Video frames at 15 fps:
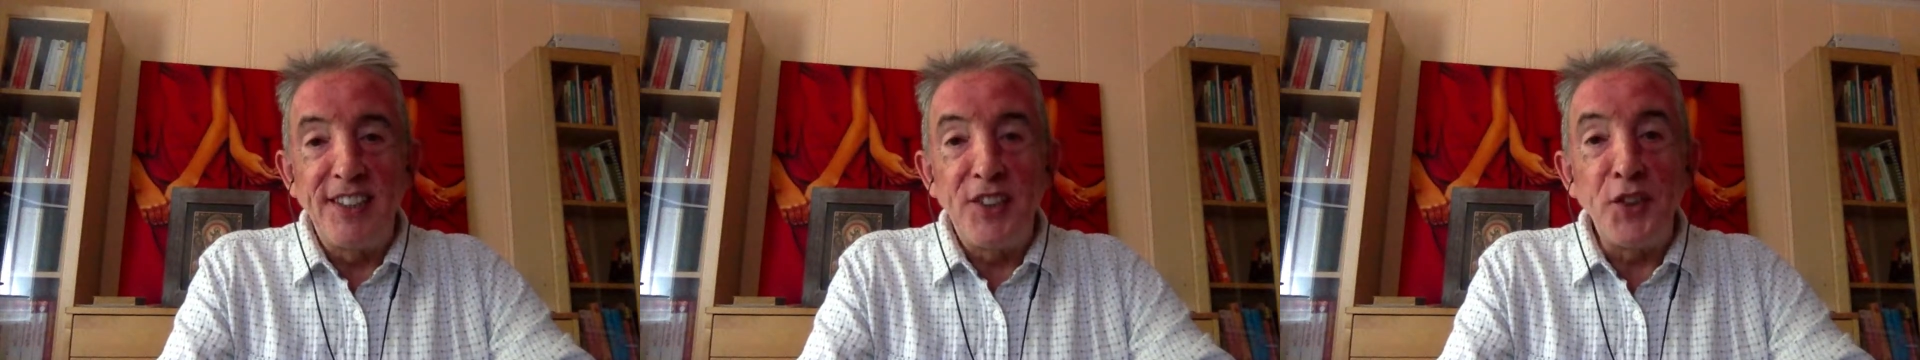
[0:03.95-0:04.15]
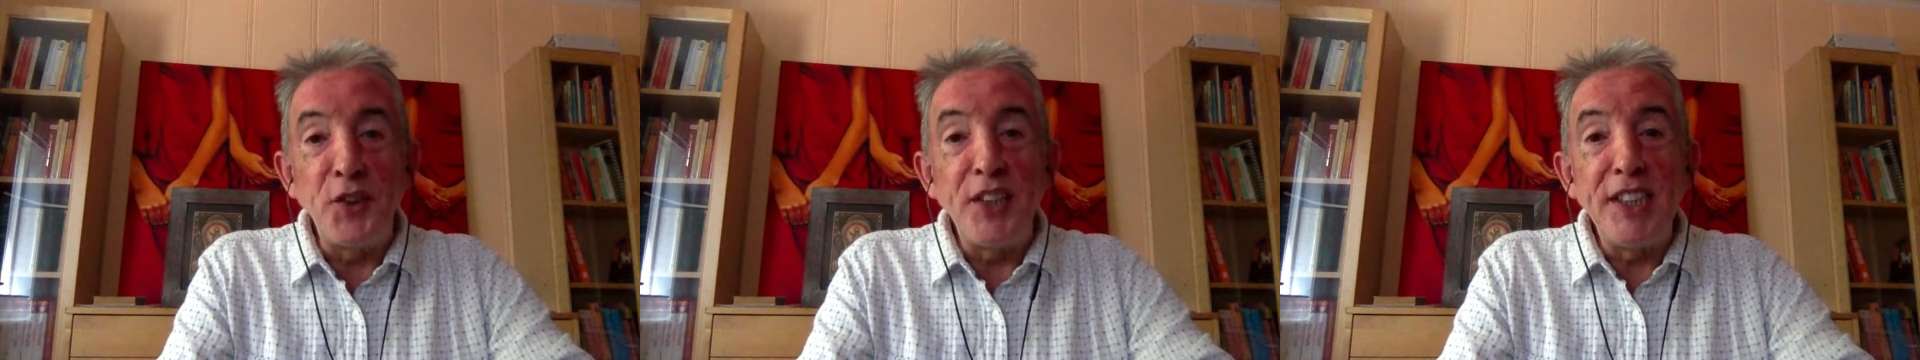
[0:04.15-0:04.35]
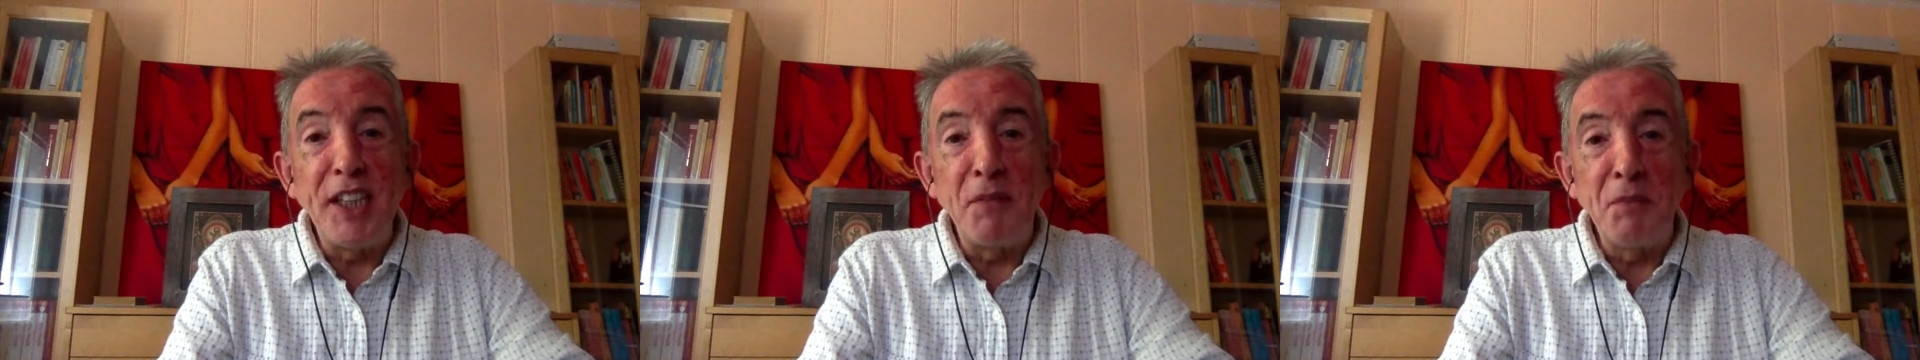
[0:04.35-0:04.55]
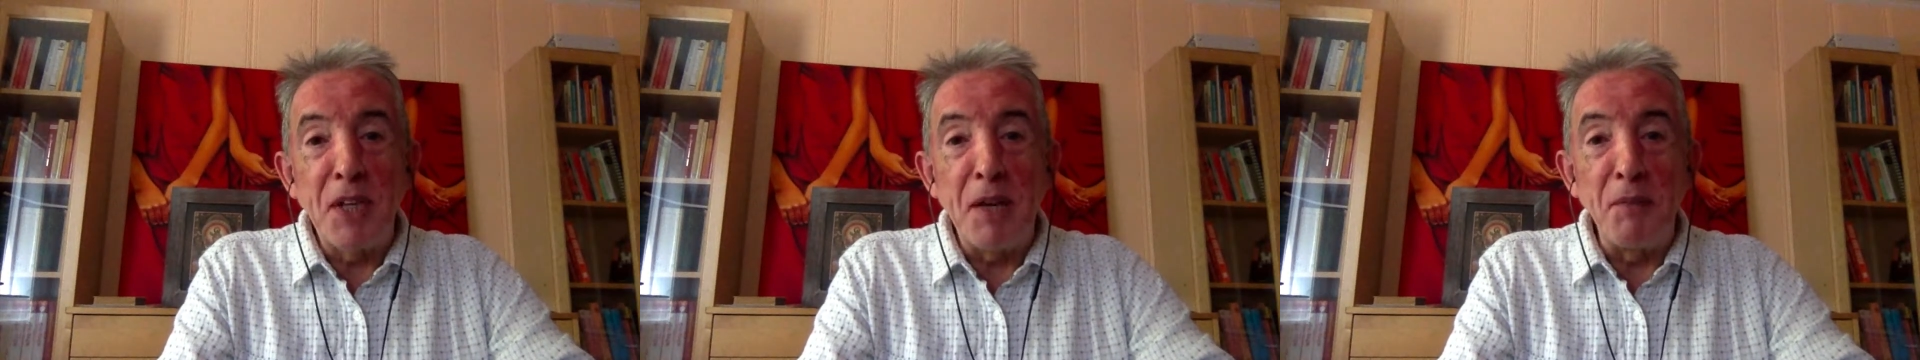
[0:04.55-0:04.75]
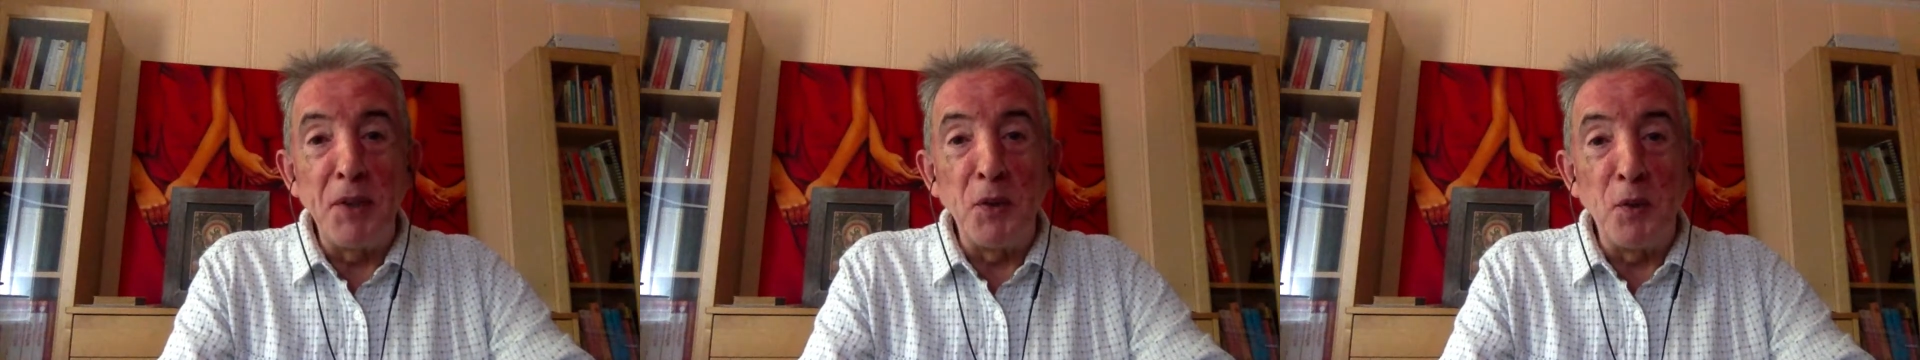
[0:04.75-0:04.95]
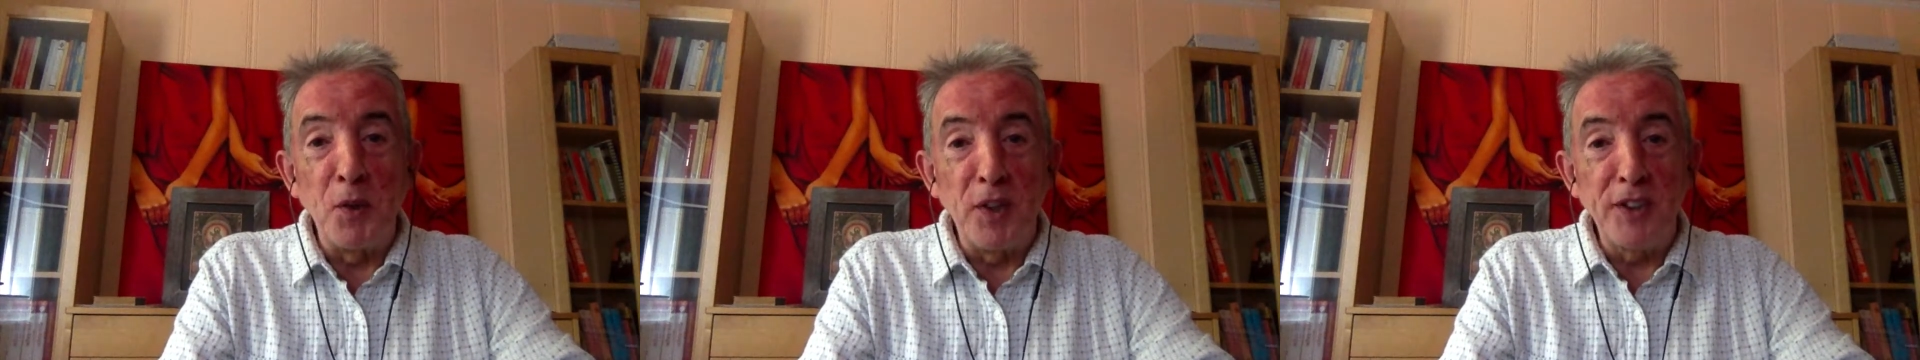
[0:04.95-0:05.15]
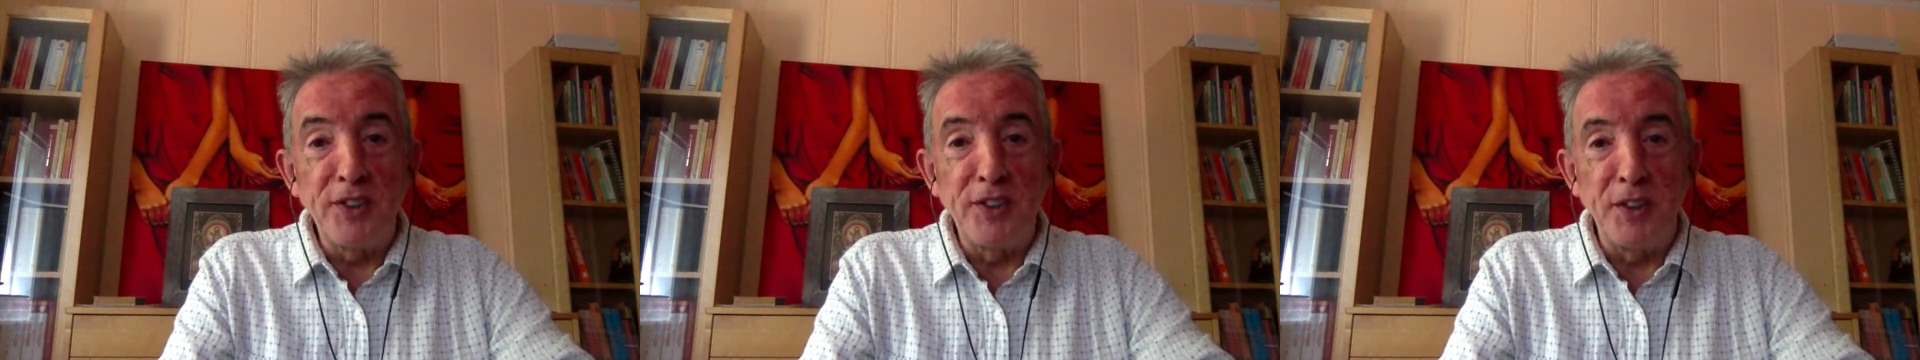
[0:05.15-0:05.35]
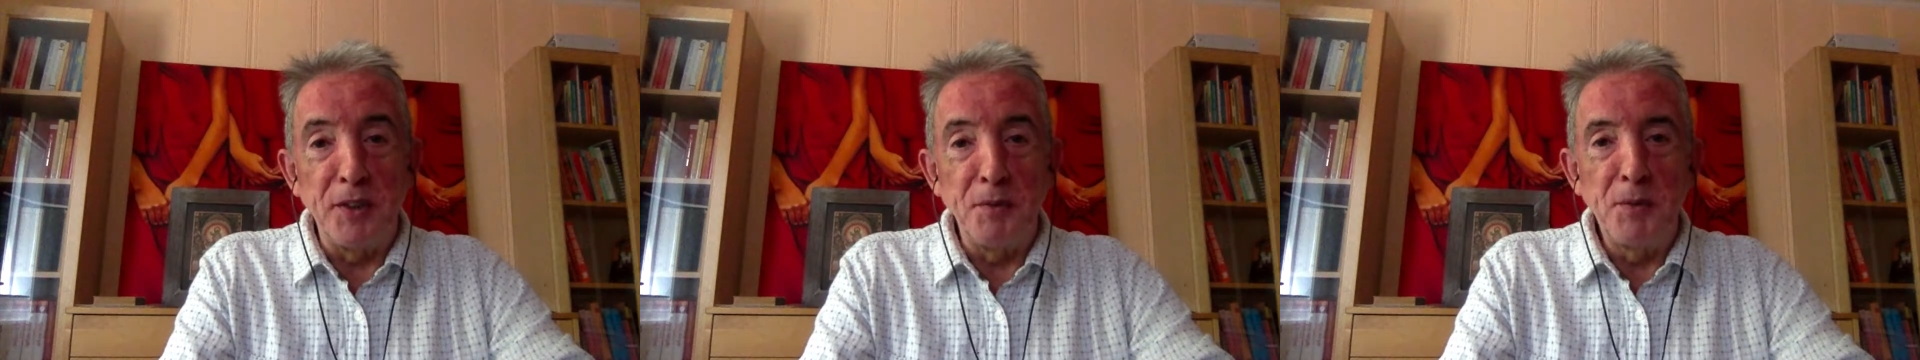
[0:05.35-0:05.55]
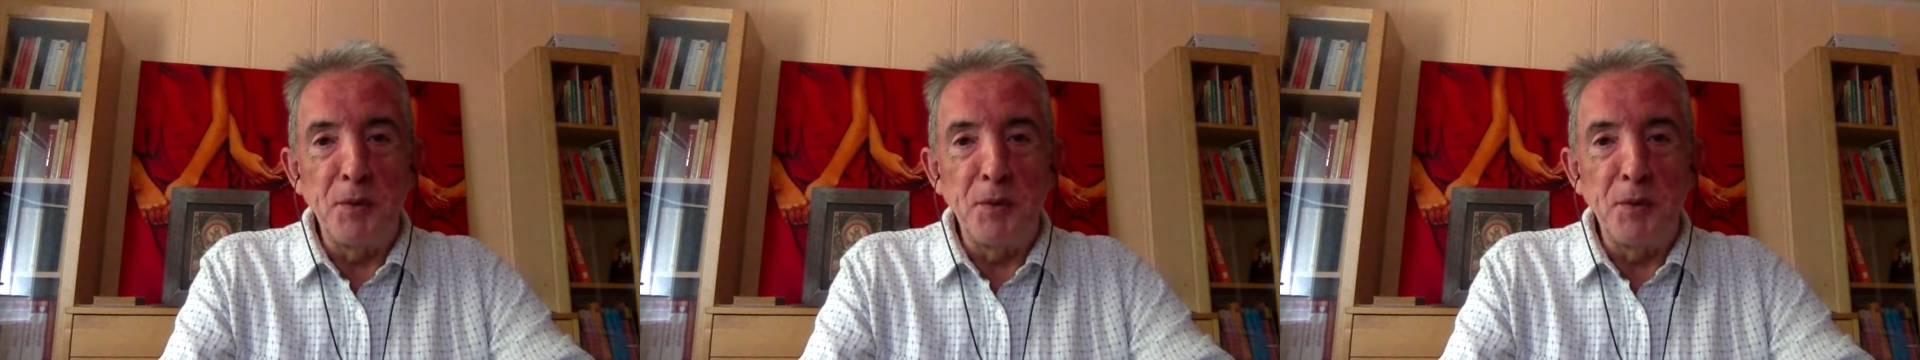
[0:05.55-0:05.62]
three upcoming workshops